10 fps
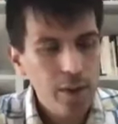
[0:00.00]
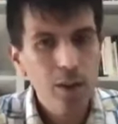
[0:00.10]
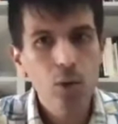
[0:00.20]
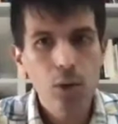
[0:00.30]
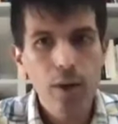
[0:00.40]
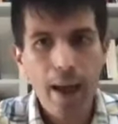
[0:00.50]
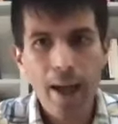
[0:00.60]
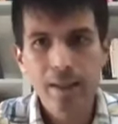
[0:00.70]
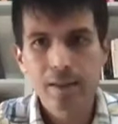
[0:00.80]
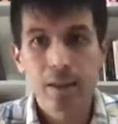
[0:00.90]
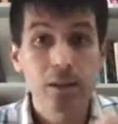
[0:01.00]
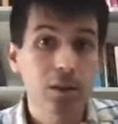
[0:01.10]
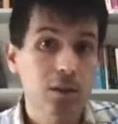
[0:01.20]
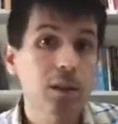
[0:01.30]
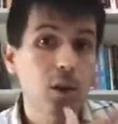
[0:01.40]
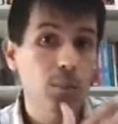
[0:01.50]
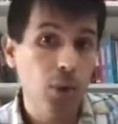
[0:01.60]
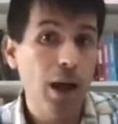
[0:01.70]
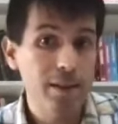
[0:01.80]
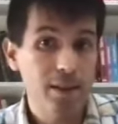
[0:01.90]
equal access to legal
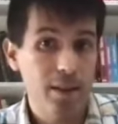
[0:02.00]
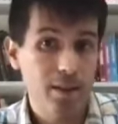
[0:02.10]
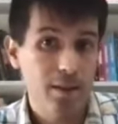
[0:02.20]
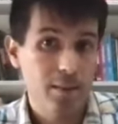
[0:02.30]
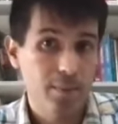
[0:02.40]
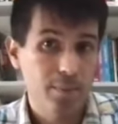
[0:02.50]
process.